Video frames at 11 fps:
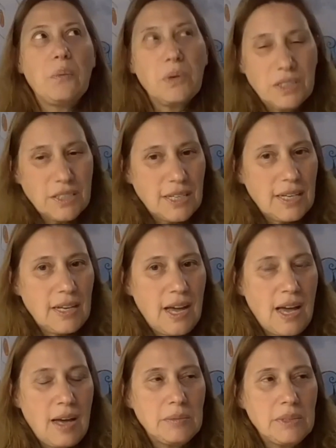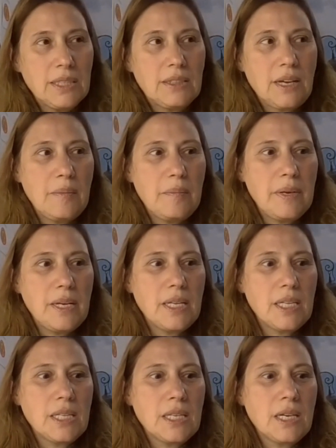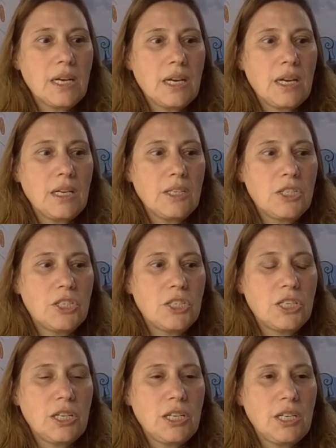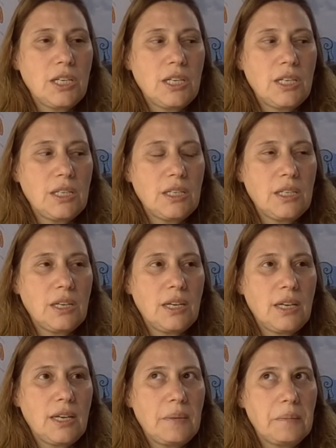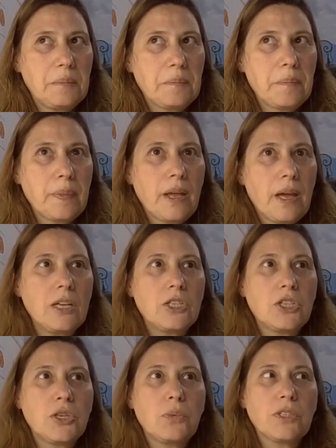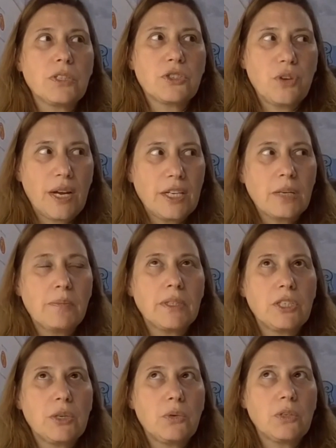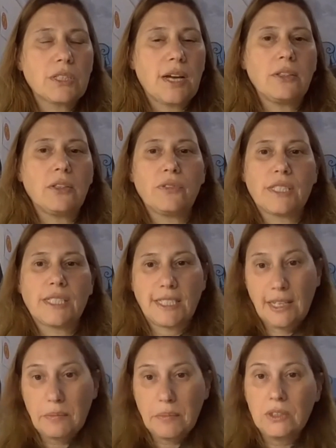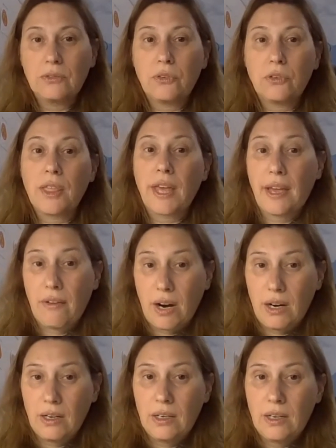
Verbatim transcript: wouldn't say Hamlet. I mean, she um, she was tragic, but she was kind of a symbol for the era.